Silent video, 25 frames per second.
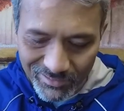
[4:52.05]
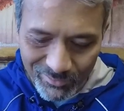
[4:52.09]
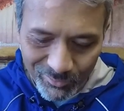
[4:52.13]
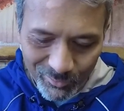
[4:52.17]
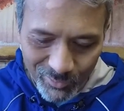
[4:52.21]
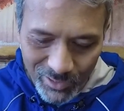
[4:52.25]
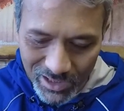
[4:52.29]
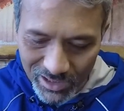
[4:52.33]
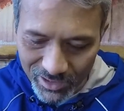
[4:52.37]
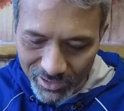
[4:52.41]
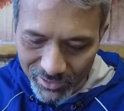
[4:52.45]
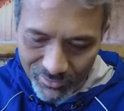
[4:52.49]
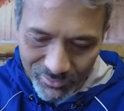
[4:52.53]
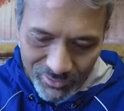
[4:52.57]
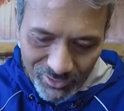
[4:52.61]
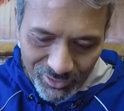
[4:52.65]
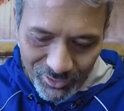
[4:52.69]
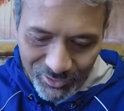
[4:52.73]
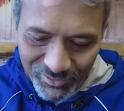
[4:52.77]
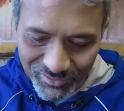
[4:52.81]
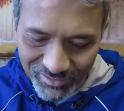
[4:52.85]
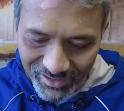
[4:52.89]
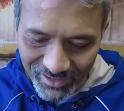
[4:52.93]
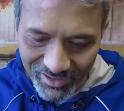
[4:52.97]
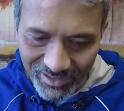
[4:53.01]
while you're
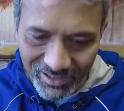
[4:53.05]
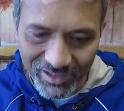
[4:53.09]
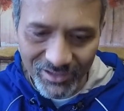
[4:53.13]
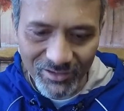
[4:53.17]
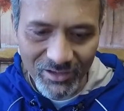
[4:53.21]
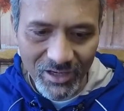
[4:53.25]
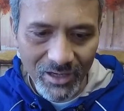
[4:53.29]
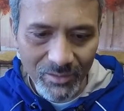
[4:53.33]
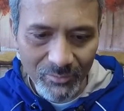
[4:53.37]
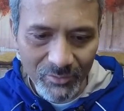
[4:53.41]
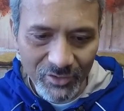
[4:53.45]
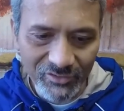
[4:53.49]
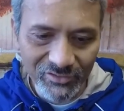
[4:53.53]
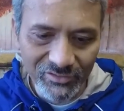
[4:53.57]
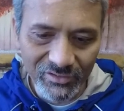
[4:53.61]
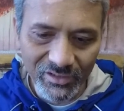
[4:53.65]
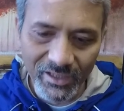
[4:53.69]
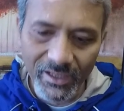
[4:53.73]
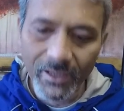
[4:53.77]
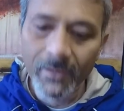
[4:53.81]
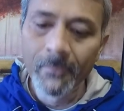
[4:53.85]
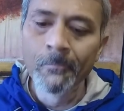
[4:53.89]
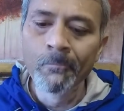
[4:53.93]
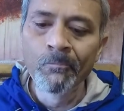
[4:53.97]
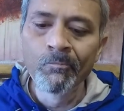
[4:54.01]
using it
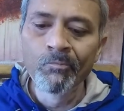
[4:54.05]
obviously